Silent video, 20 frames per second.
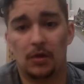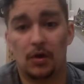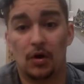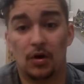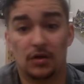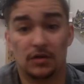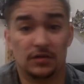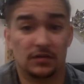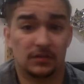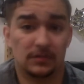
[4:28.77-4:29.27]

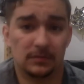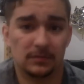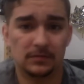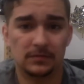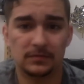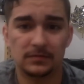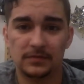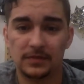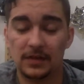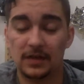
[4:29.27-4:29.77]
art,
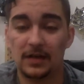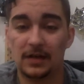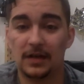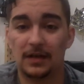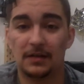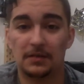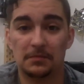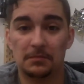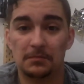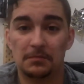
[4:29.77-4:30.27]

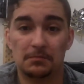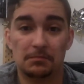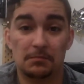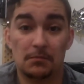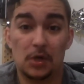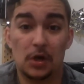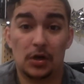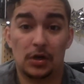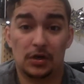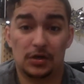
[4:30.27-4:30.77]

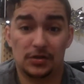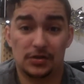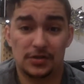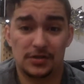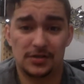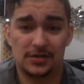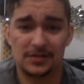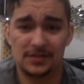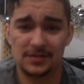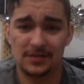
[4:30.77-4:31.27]

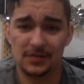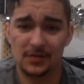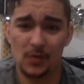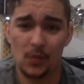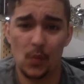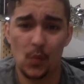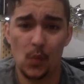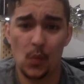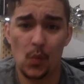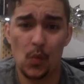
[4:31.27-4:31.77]
markers,
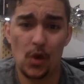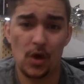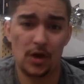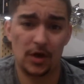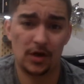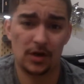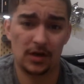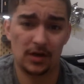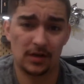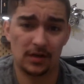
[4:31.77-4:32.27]

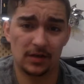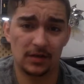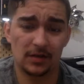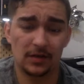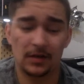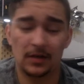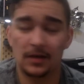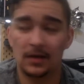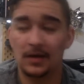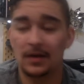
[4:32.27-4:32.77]
watercolor.
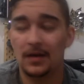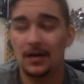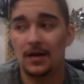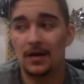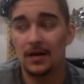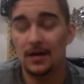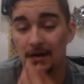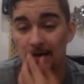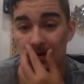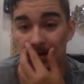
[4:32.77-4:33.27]

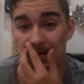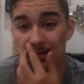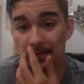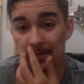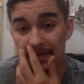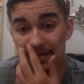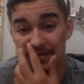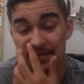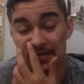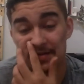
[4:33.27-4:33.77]

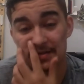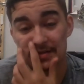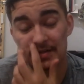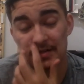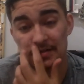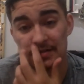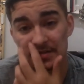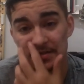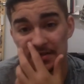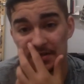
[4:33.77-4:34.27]
And so I
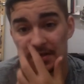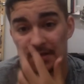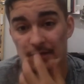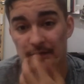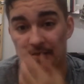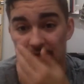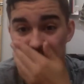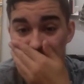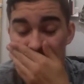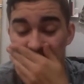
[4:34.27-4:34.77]
started searching up
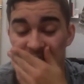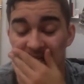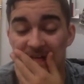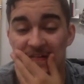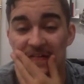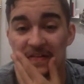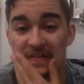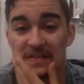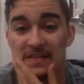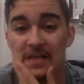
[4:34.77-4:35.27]
these things,
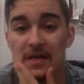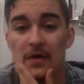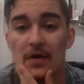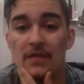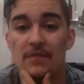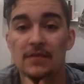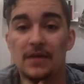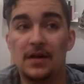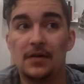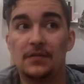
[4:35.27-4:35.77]
and this is how
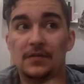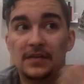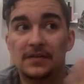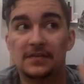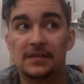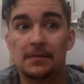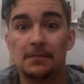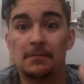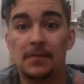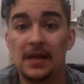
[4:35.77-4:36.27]
I found
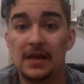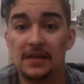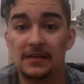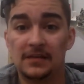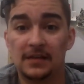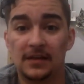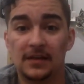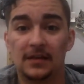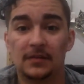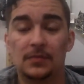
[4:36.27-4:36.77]
this
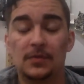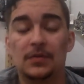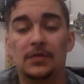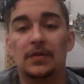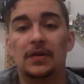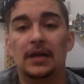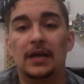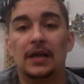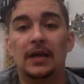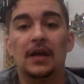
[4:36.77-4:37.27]
amazing
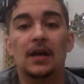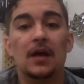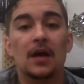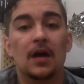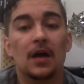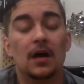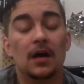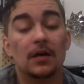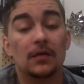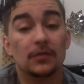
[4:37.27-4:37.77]
community
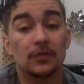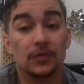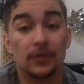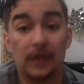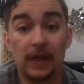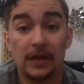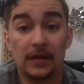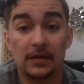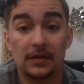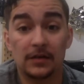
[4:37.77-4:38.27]
of
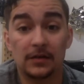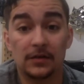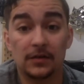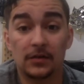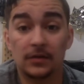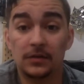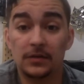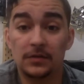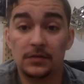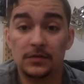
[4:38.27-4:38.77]
creators
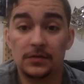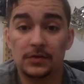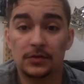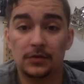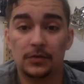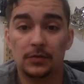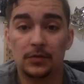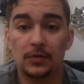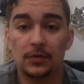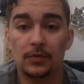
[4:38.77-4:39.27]
on
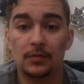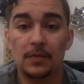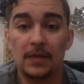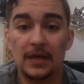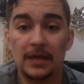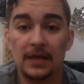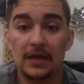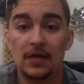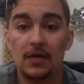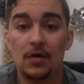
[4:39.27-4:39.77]
YouTube who are
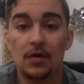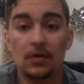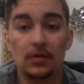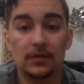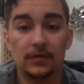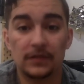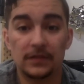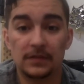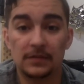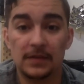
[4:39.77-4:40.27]
making all
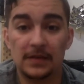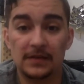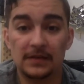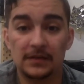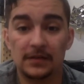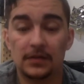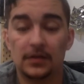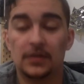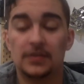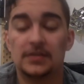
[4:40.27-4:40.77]
of this
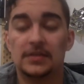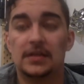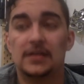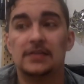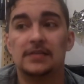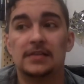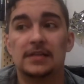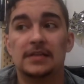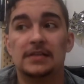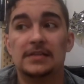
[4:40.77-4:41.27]
amazing
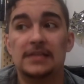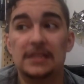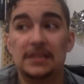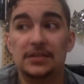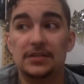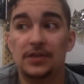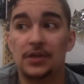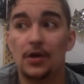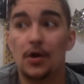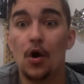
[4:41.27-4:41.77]
content and
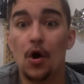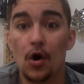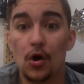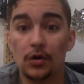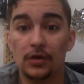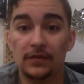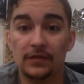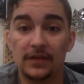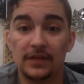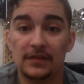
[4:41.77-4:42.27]
teaching
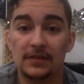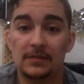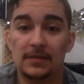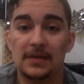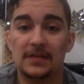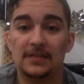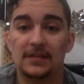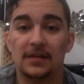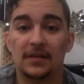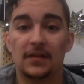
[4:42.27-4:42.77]
all of these
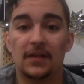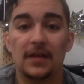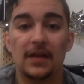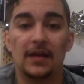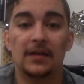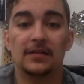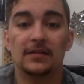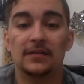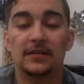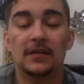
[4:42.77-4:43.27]
amazing
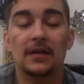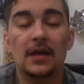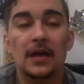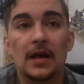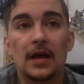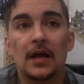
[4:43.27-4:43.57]
things.